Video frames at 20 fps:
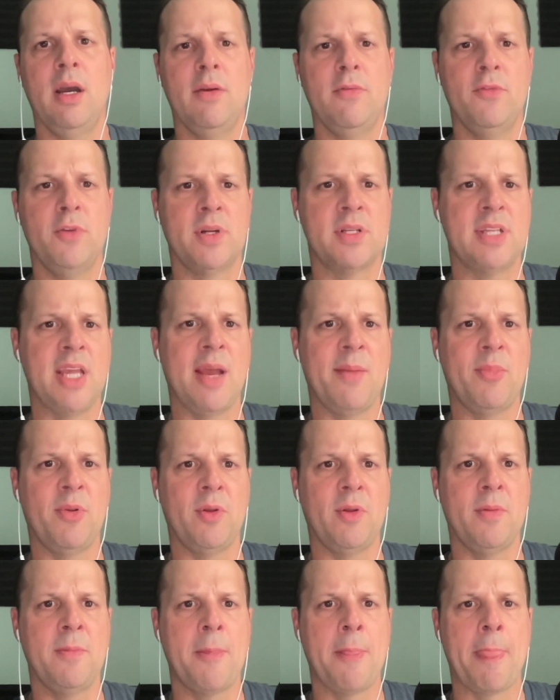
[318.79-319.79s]
For
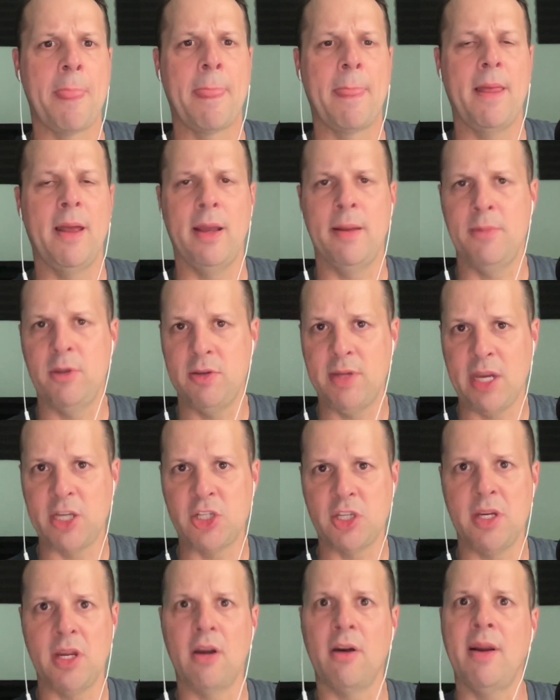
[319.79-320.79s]
example, a
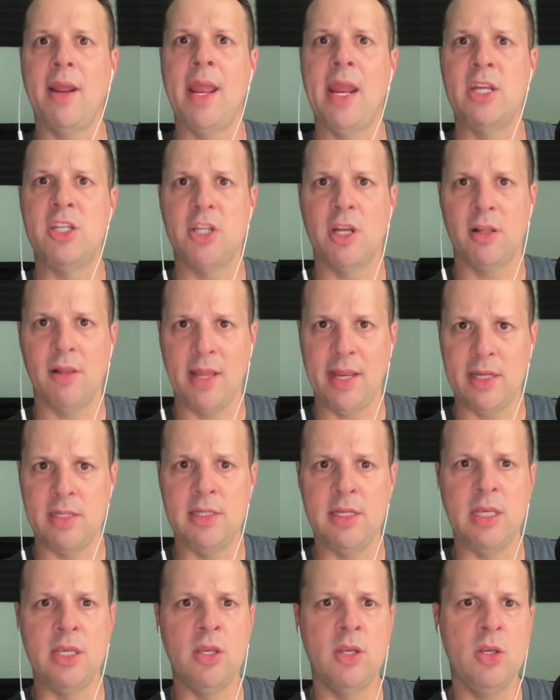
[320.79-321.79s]
mutation in our
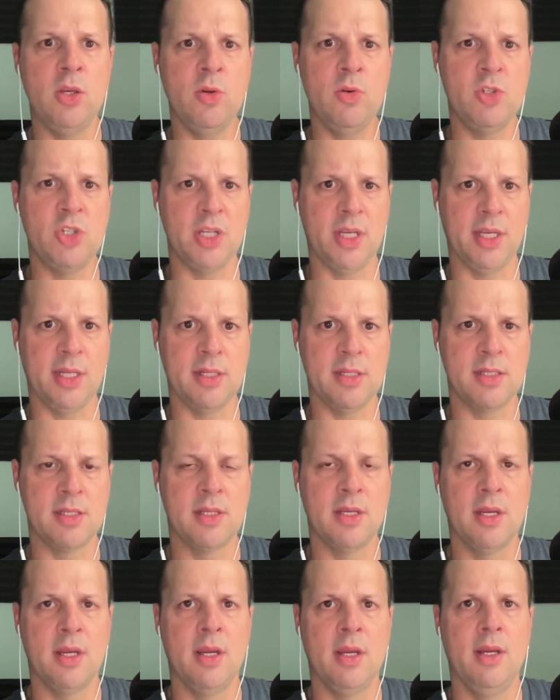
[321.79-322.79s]
HLA-DQ genes
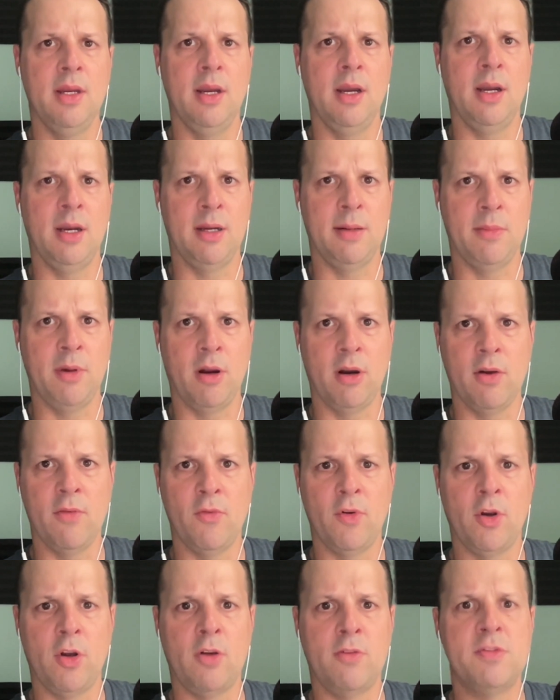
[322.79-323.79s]
are
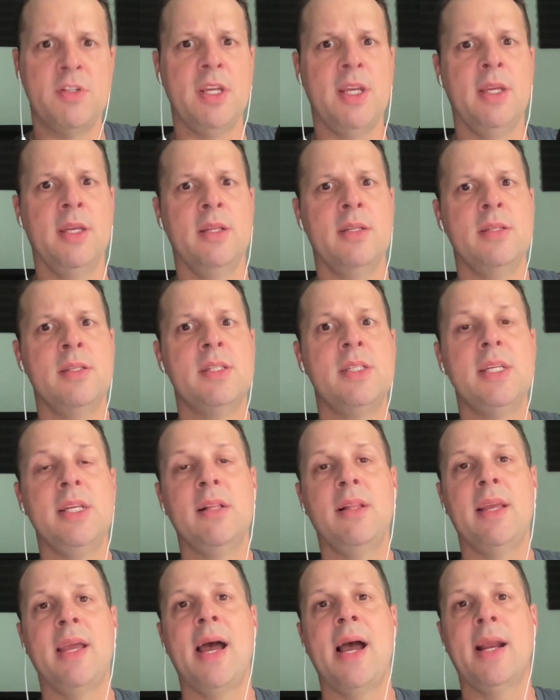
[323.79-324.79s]
involved in
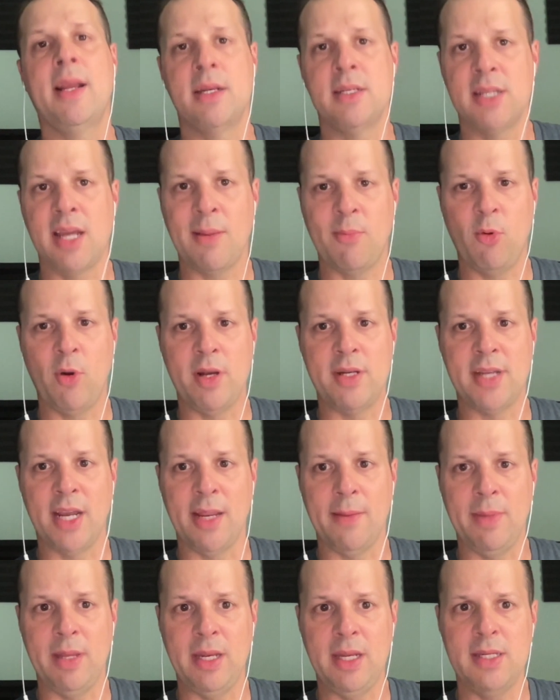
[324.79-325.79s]
celiac and type 1
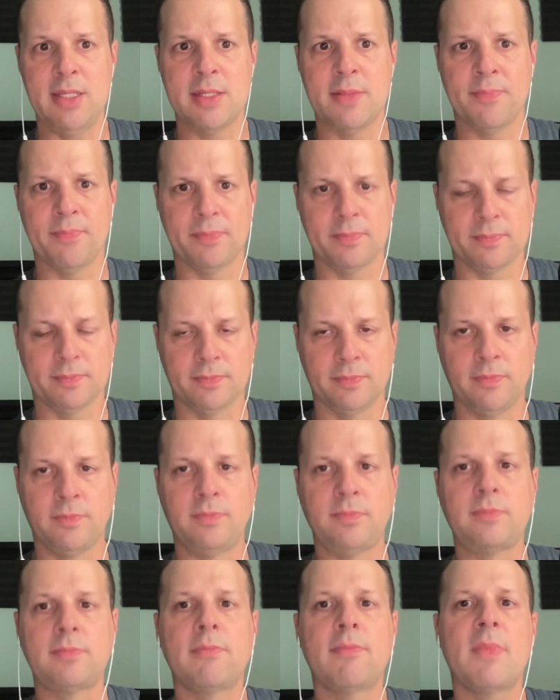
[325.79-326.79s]
diabetes.
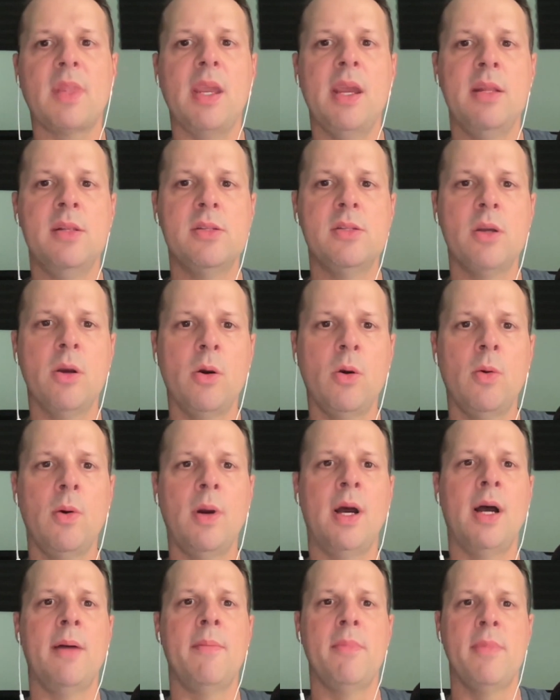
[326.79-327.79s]
And
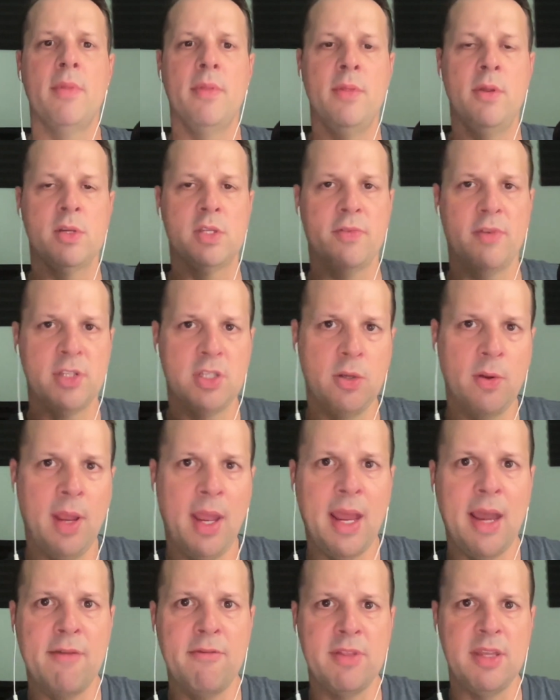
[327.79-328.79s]
so those of us who
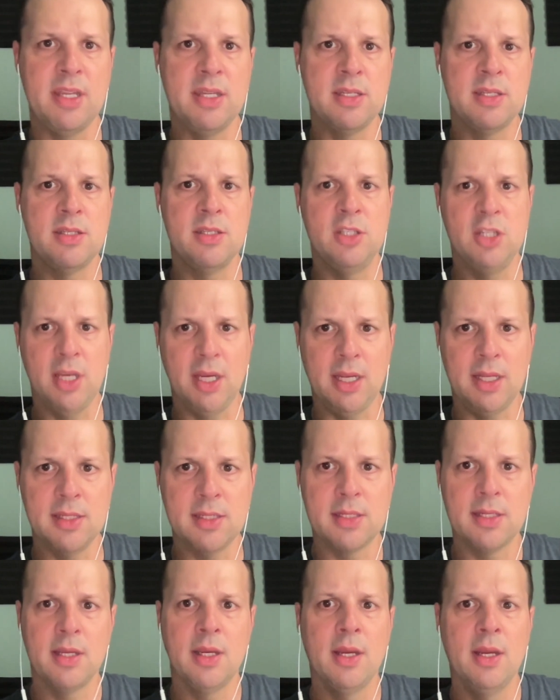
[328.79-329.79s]
have these
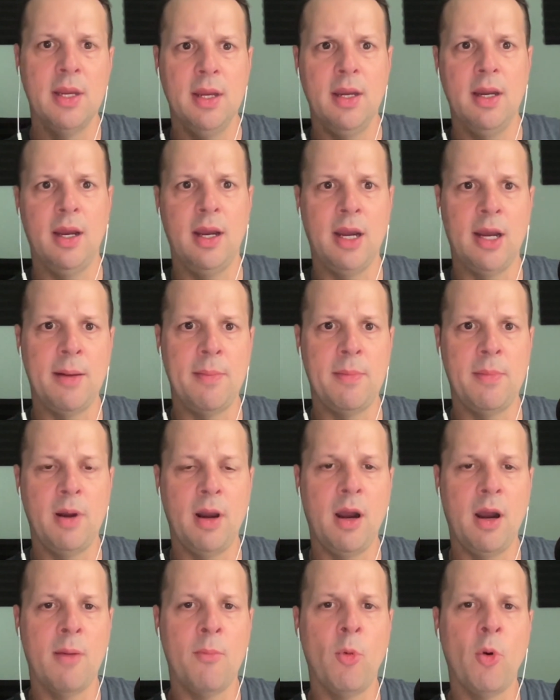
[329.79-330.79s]
genes
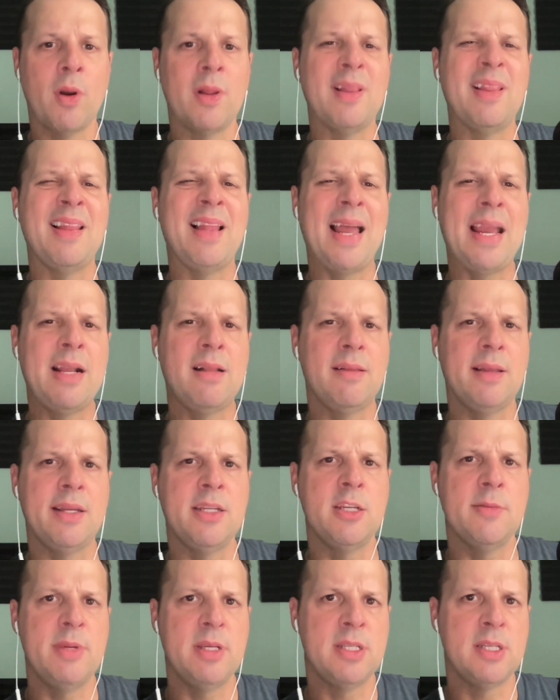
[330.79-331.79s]
are more likely
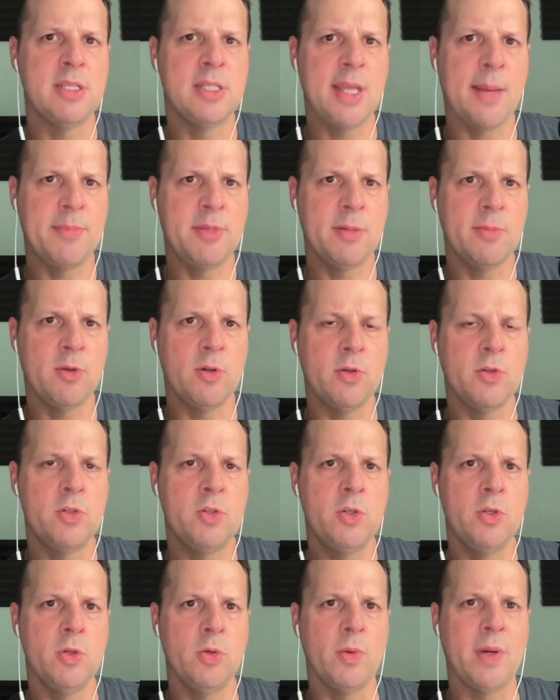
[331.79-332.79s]
to be susceptible
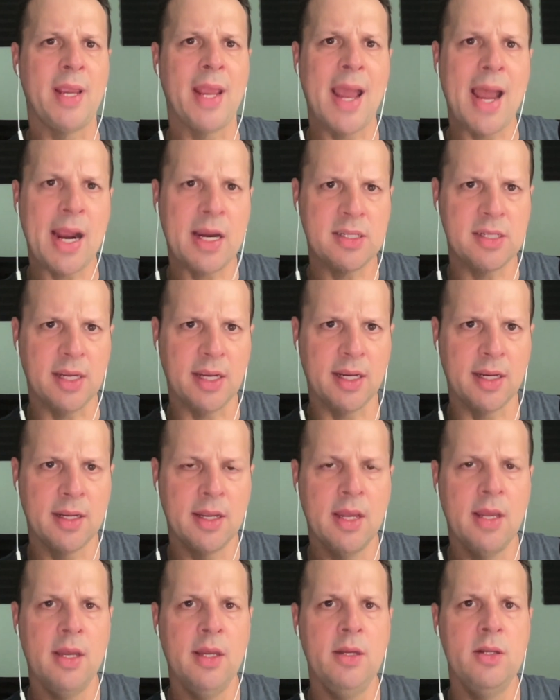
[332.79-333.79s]
to reacting
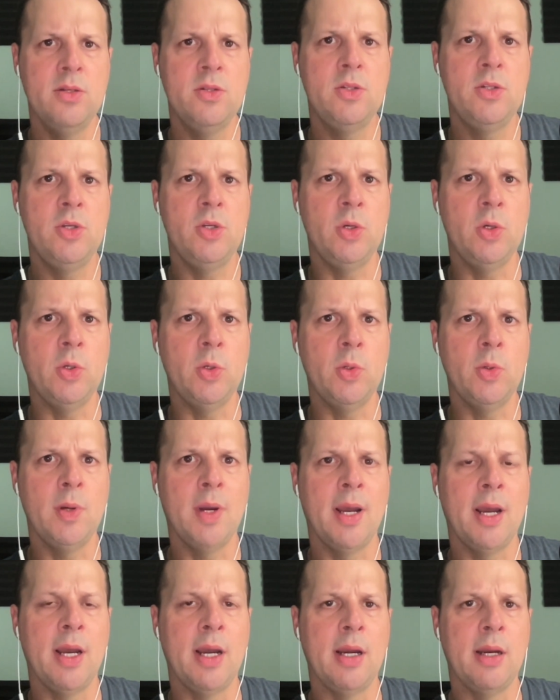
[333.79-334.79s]
to
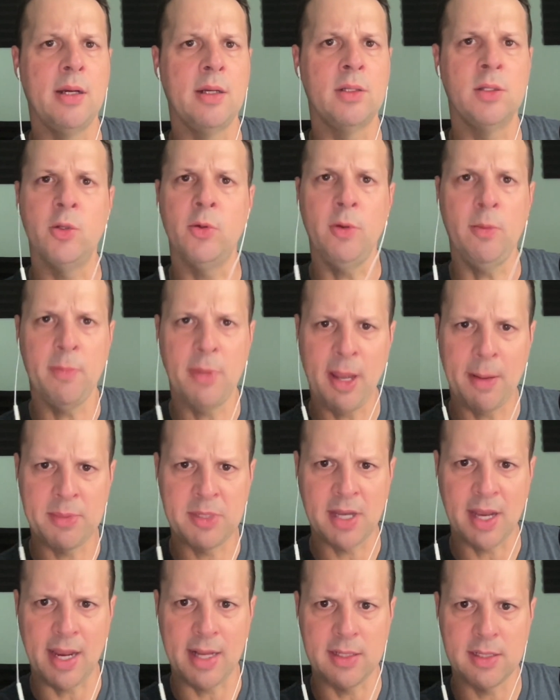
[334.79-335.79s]
gluten
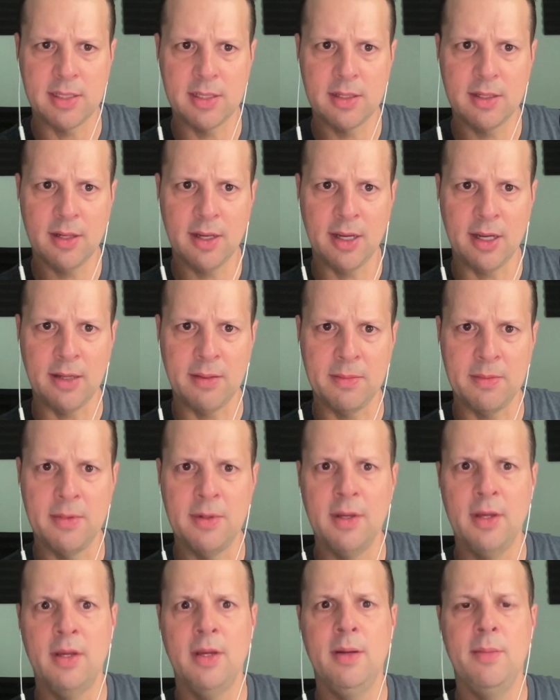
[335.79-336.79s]
peptides
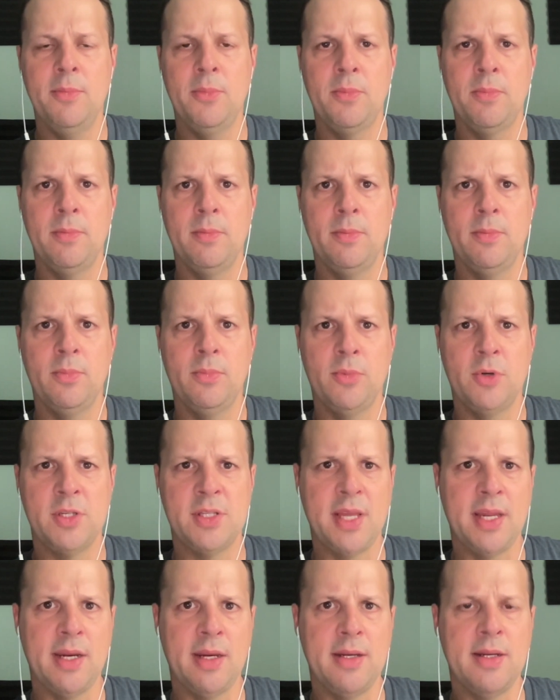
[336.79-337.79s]

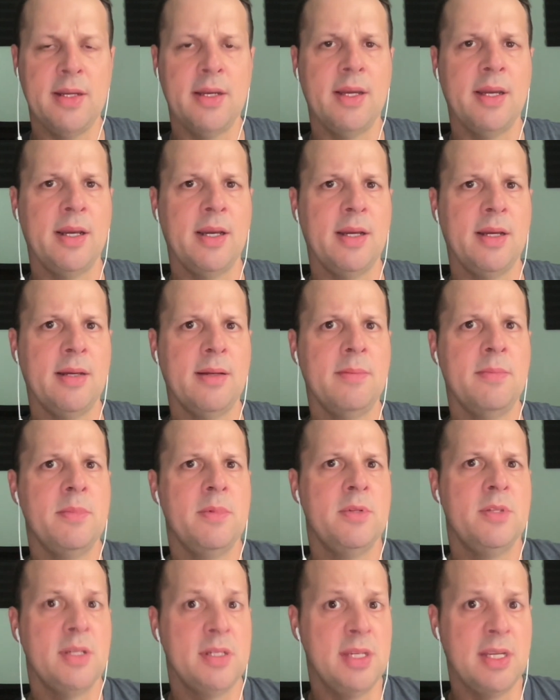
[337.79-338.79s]
presented
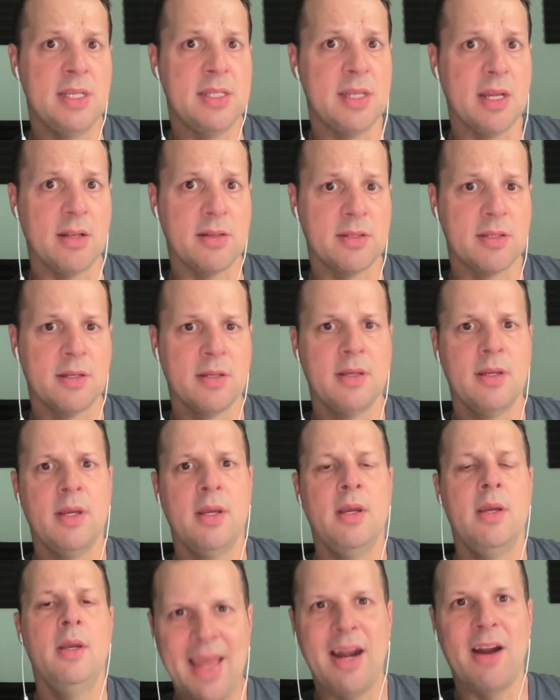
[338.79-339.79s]
to T cells.
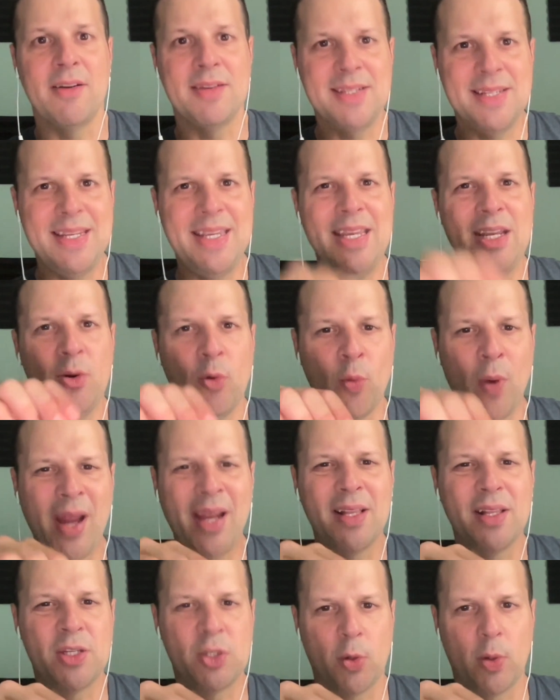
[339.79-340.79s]
And our T
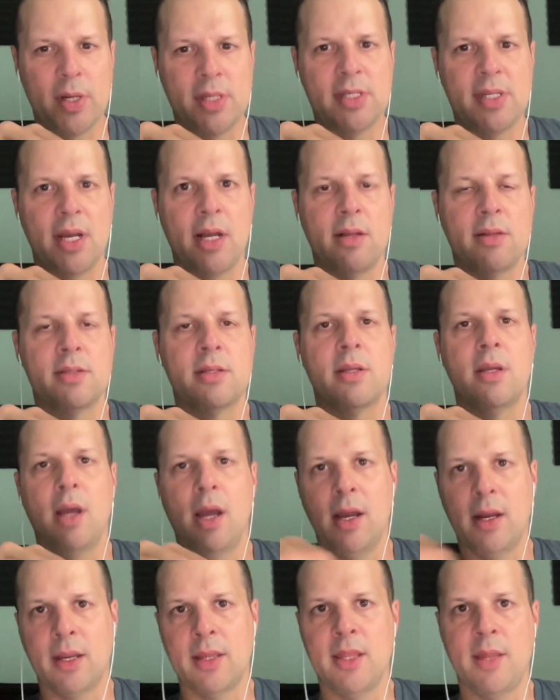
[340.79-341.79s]
regulatory cells
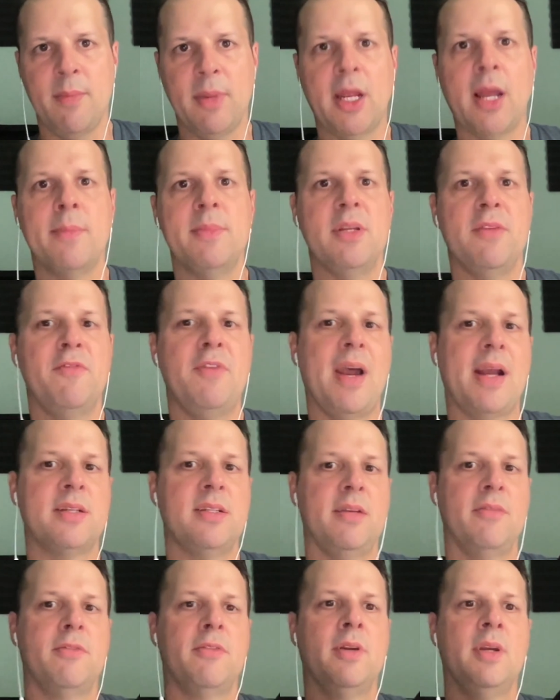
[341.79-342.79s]
can then become
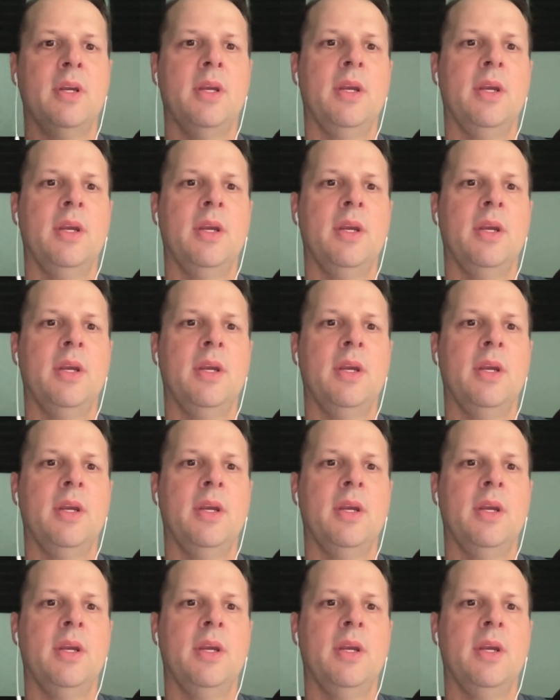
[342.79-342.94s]
defective.